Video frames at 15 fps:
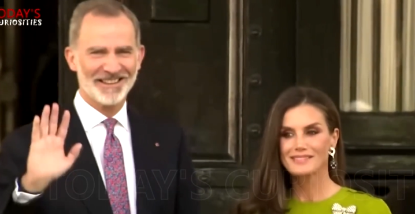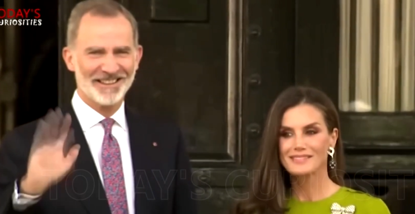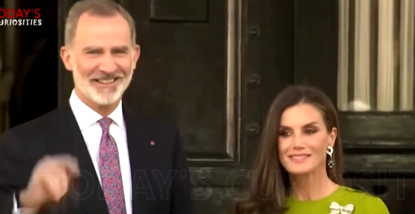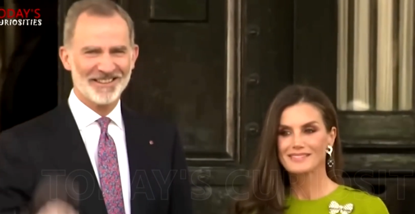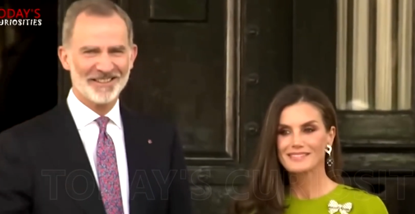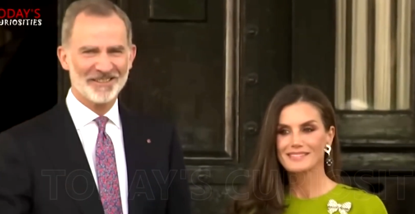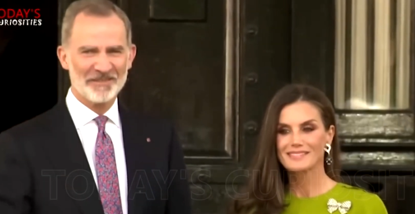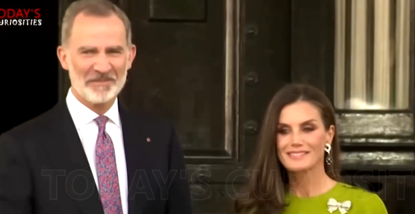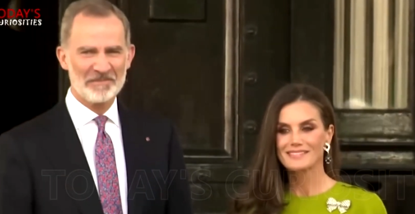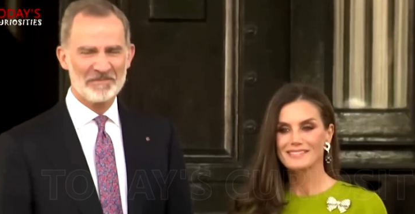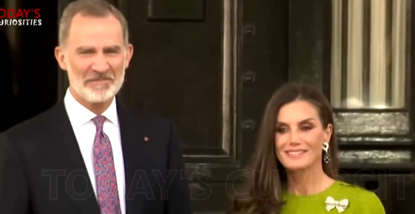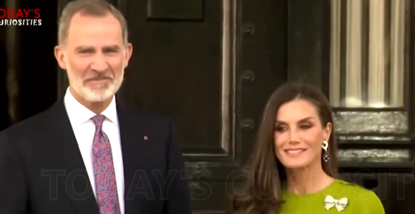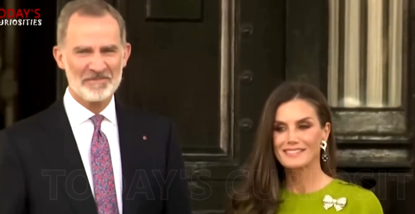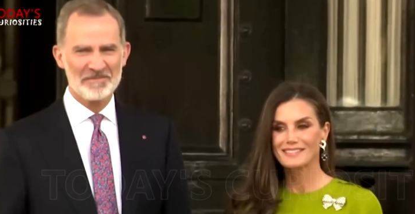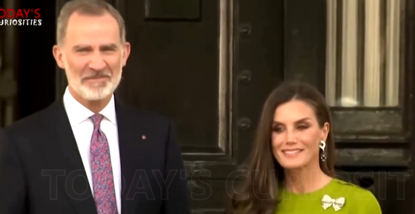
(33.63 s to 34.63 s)

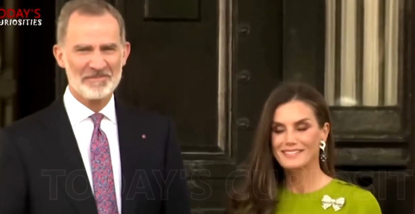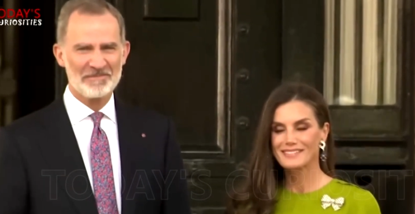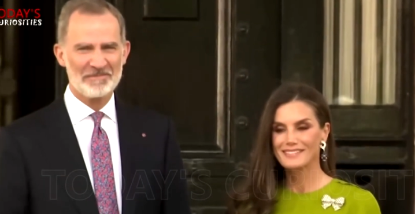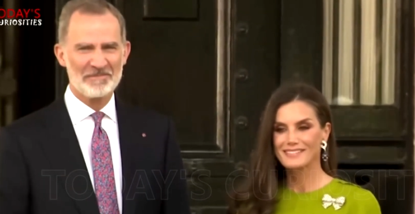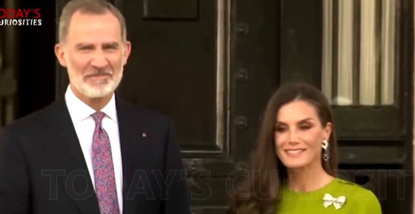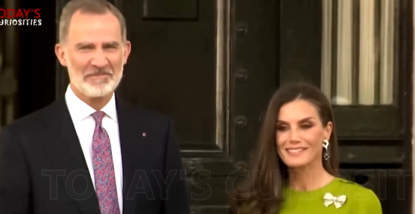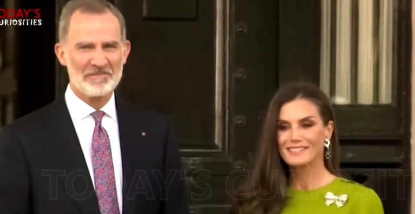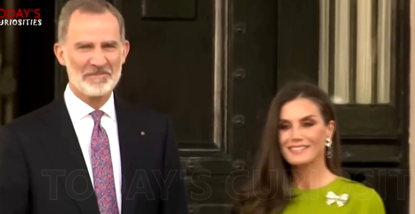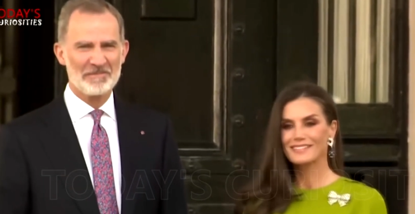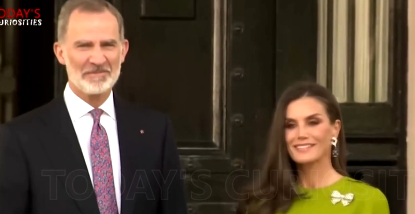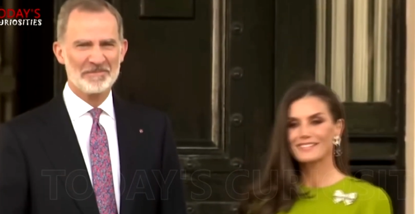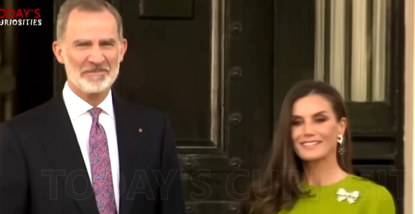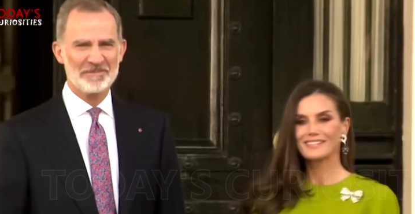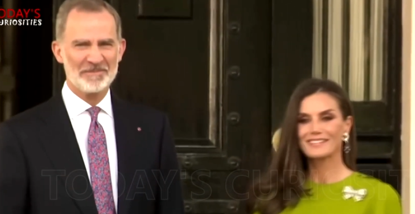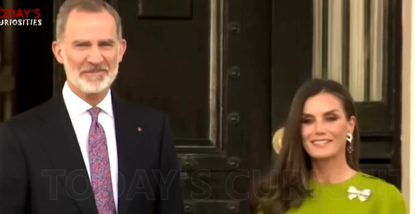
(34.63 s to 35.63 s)

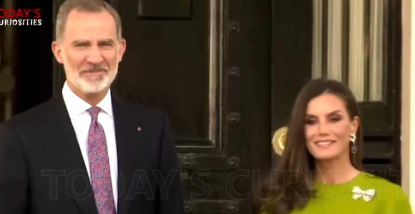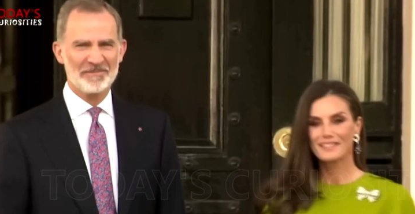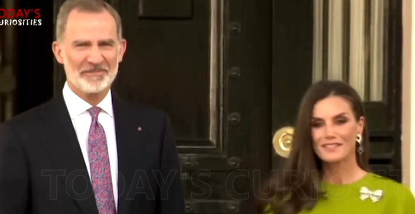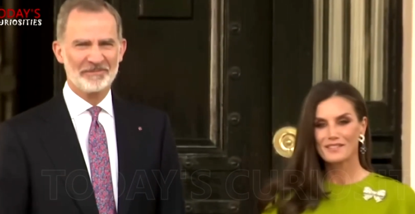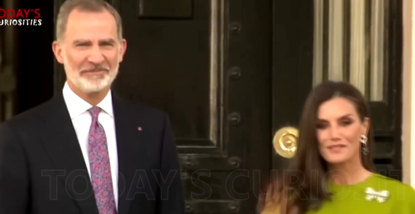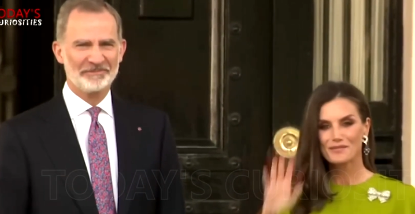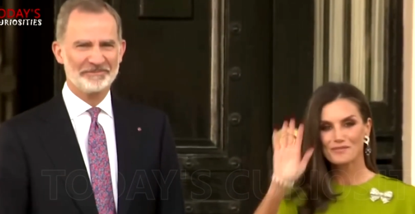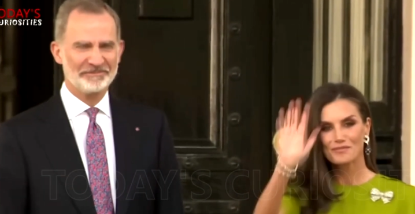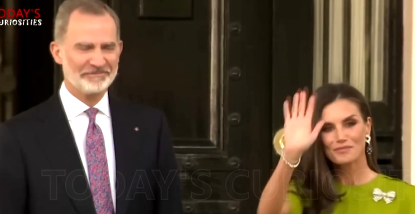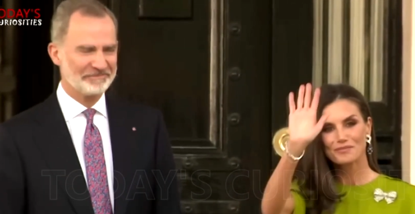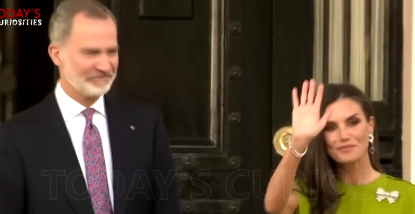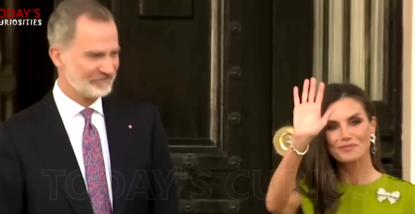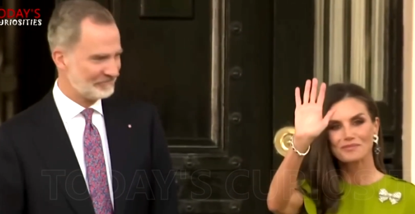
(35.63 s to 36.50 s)
(silence)